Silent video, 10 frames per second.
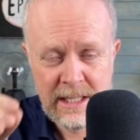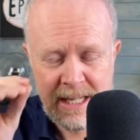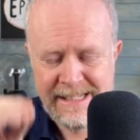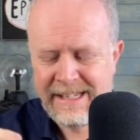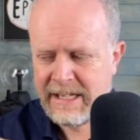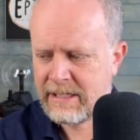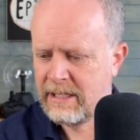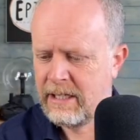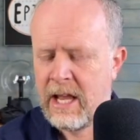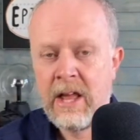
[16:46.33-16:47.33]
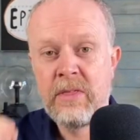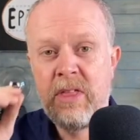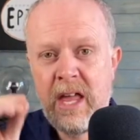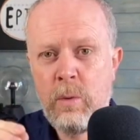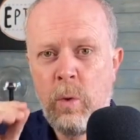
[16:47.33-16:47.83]
Exactly.
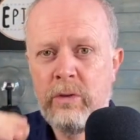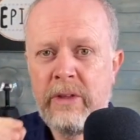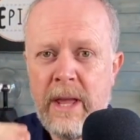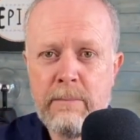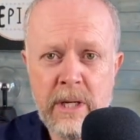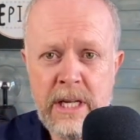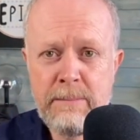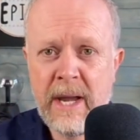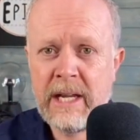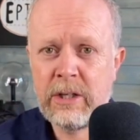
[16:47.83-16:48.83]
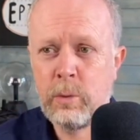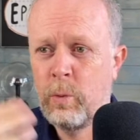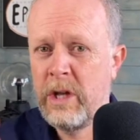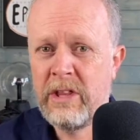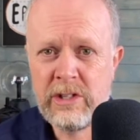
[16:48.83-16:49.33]
They want their money back
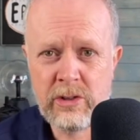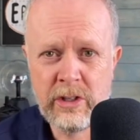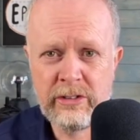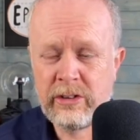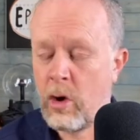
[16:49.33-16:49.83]
with interest